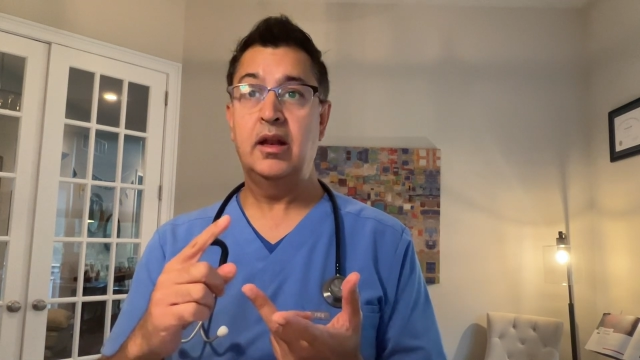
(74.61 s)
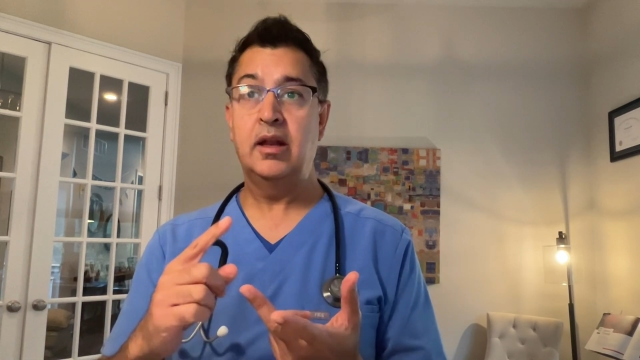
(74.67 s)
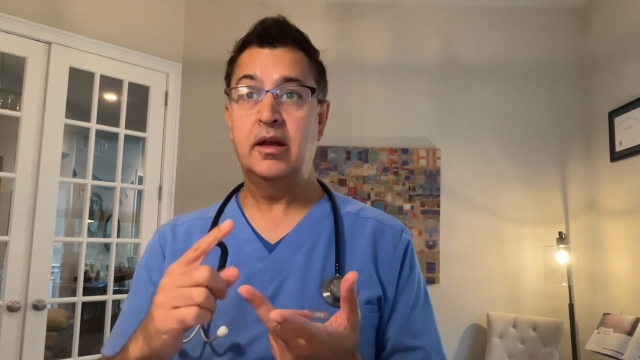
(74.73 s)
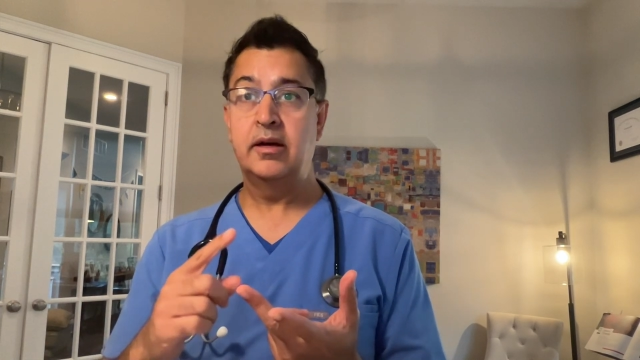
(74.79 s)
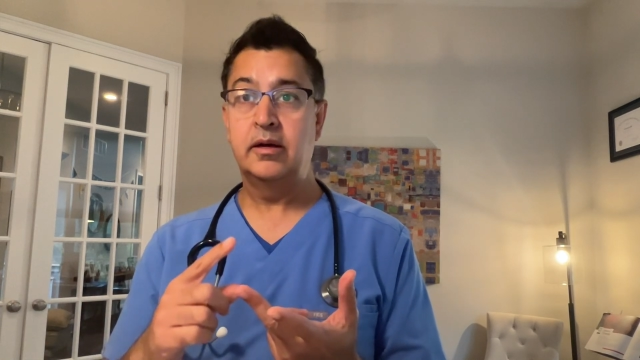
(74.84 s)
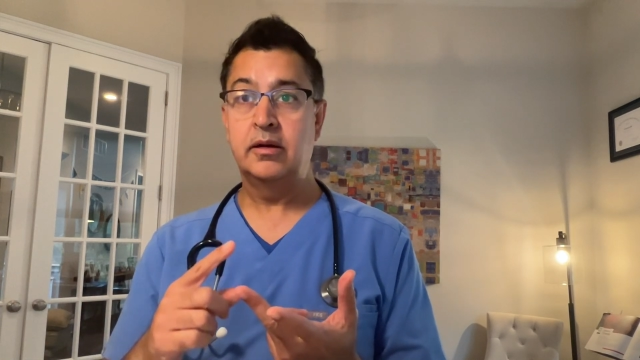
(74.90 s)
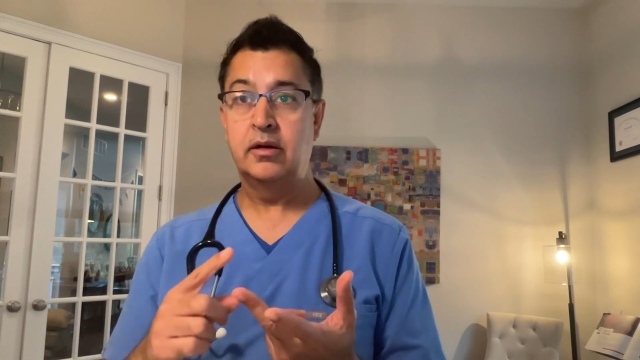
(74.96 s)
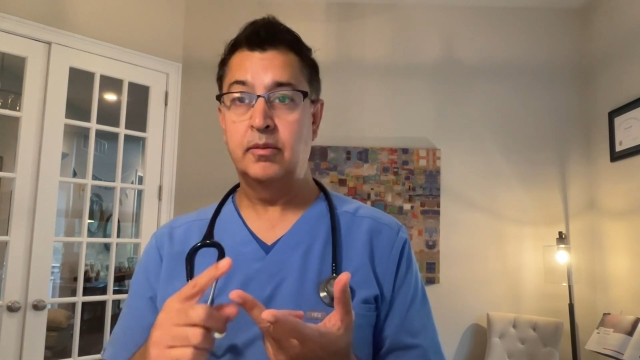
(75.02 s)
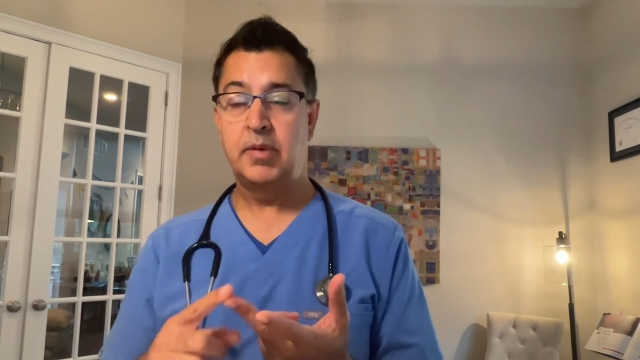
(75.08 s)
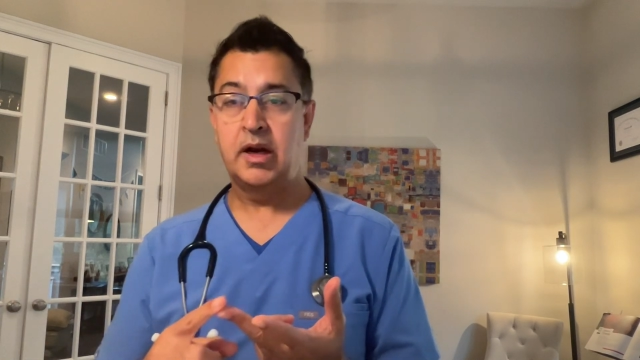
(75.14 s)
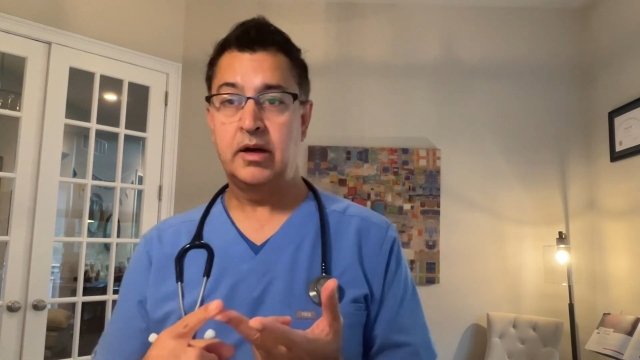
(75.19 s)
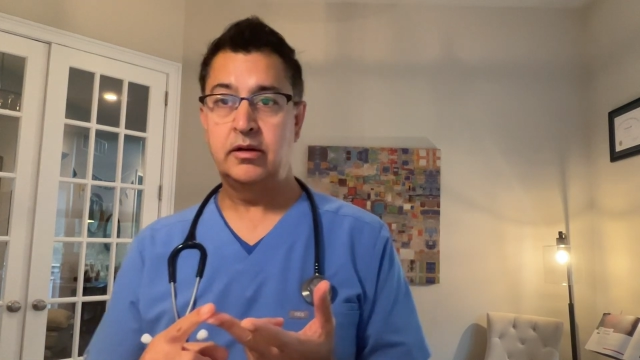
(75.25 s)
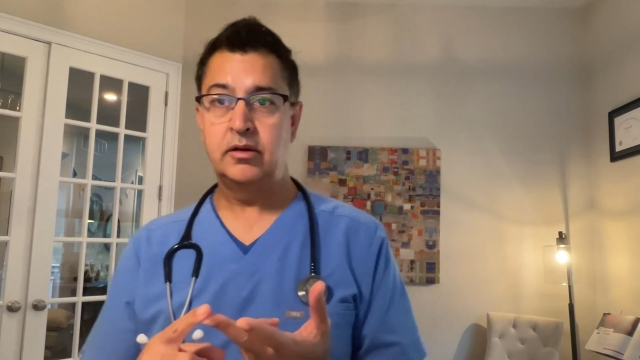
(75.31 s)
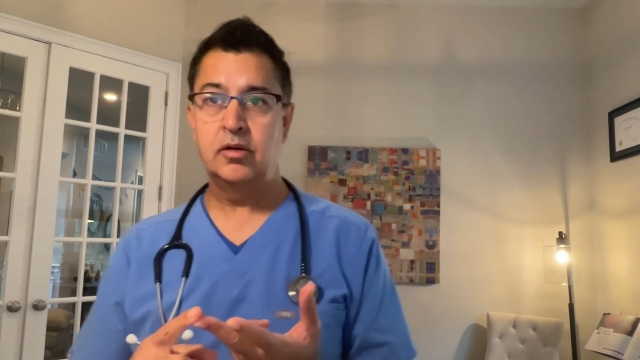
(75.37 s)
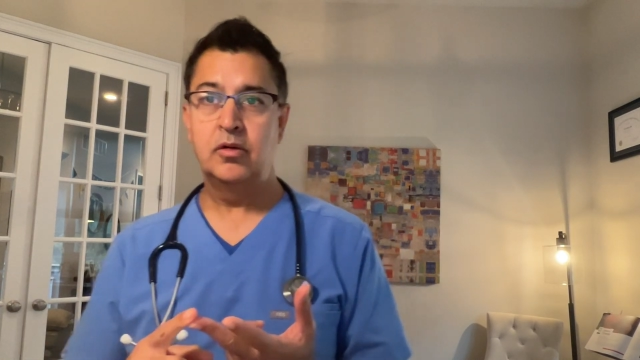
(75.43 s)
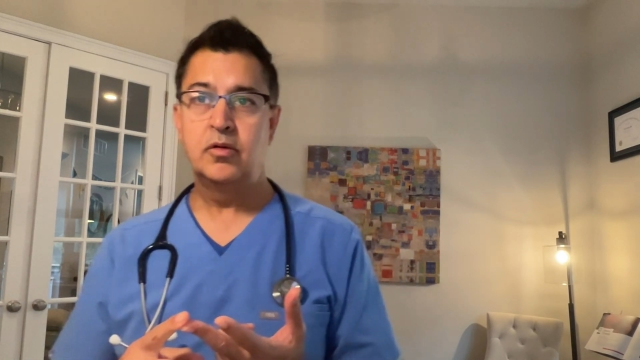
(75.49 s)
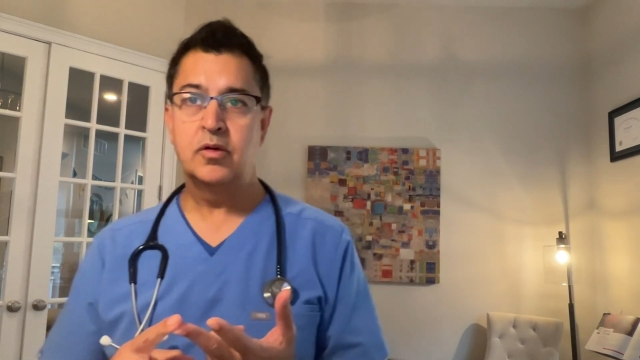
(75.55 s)
her blood
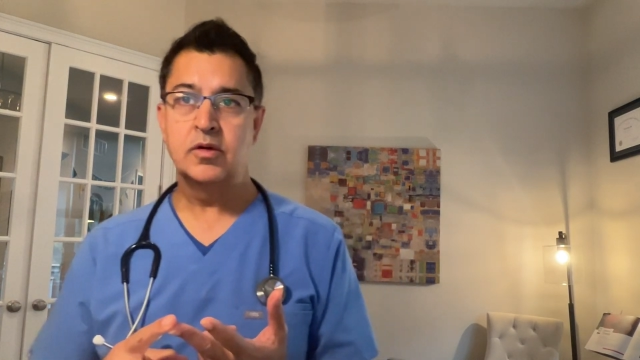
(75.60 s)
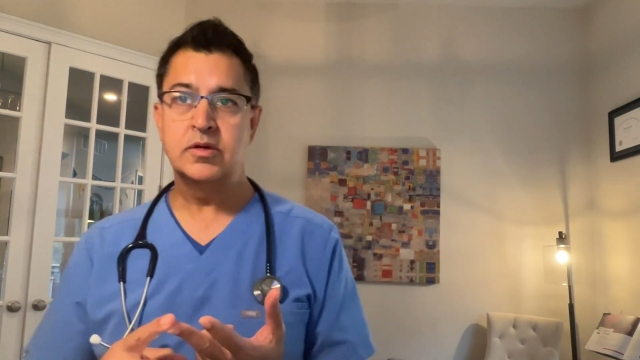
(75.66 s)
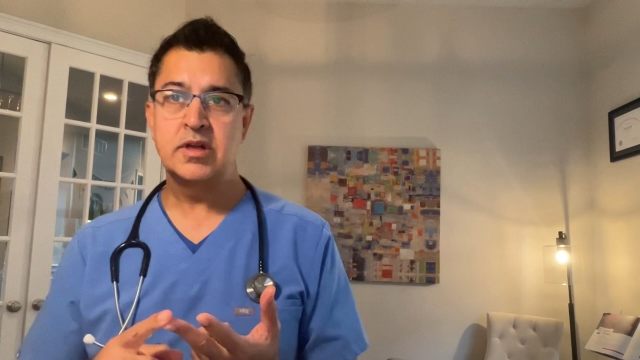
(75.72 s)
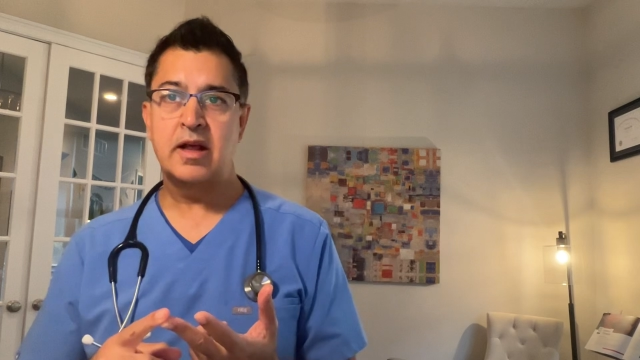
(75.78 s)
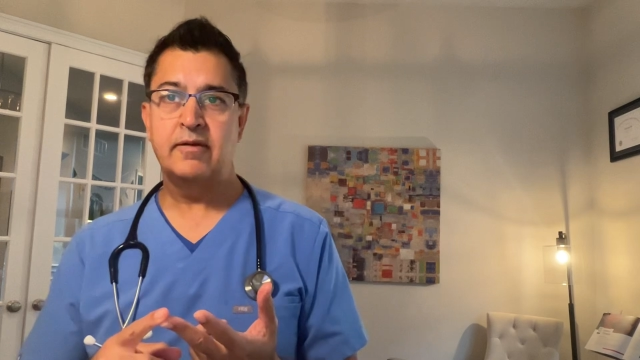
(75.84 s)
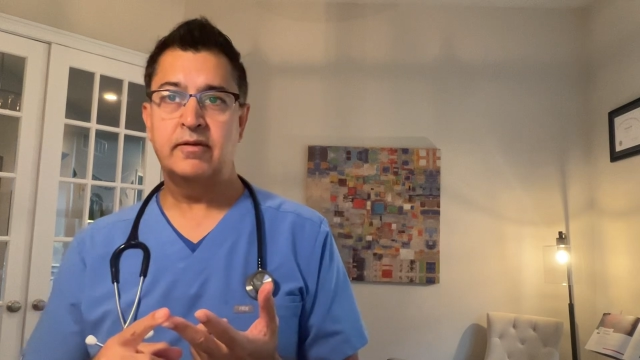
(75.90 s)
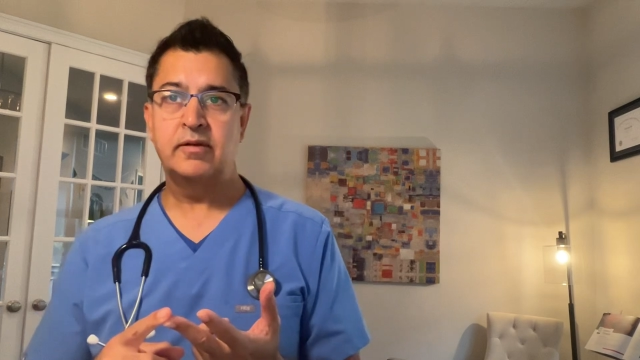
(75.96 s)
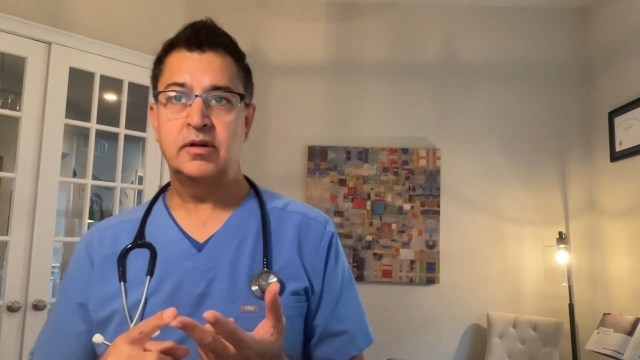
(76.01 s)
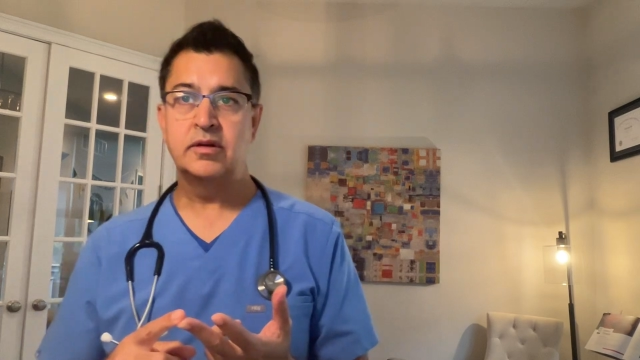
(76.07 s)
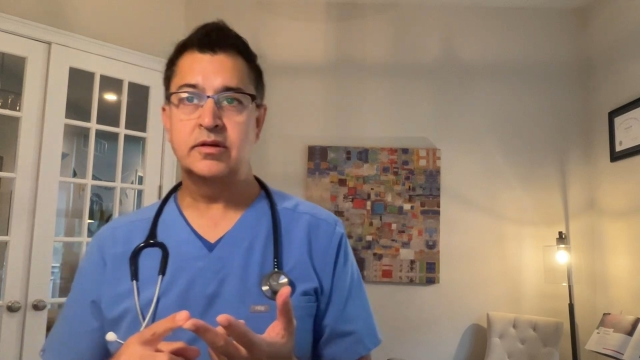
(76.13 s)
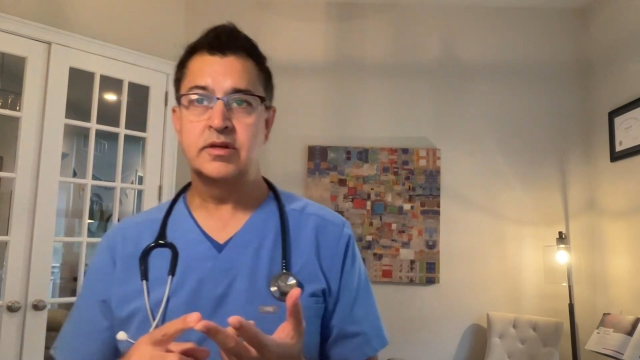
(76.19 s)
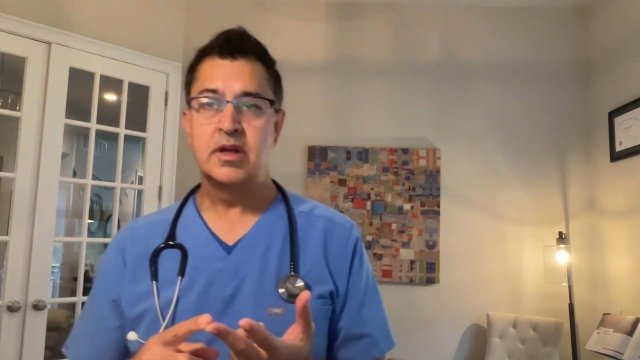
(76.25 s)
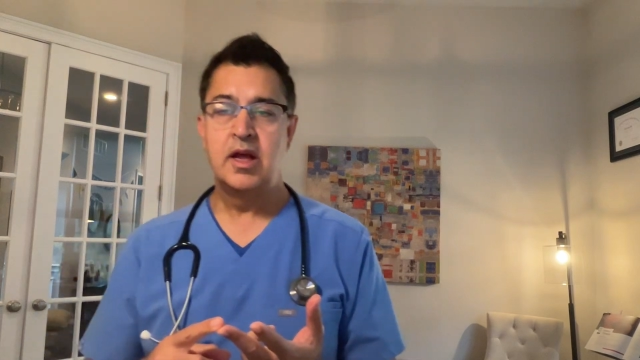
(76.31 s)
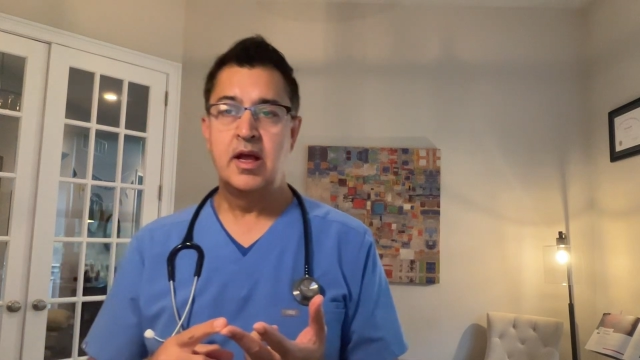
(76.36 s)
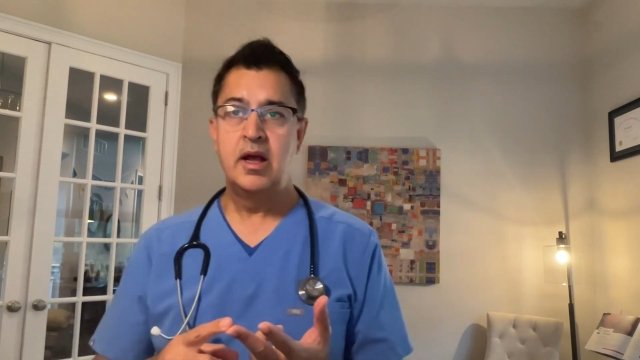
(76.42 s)
glucose levels,